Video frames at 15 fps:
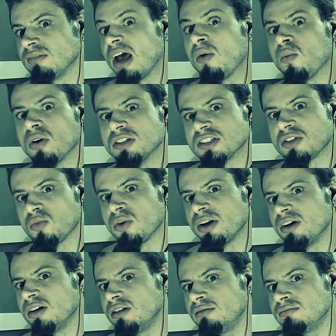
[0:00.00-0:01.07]
That was the
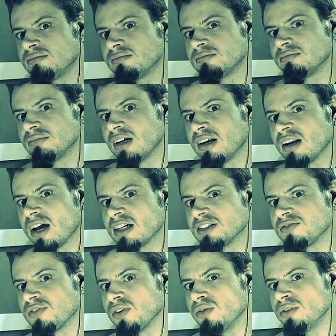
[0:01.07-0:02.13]
winner in the
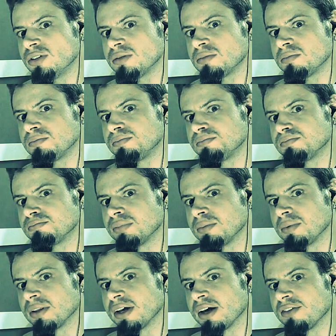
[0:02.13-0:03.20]
last vote.
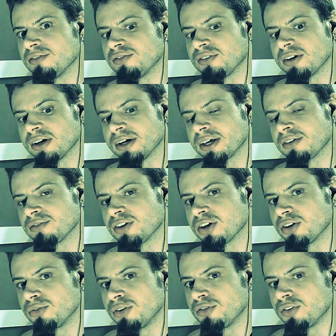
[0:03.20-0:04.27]
People have uh, given
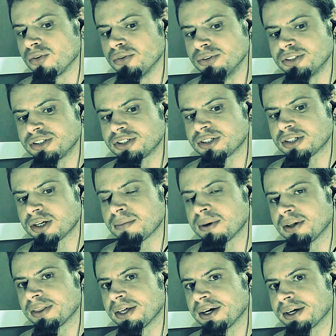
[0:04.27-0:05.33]
good reviews
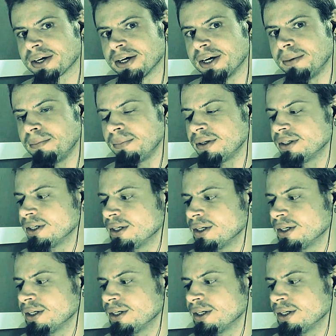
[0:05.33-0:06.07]
about that game.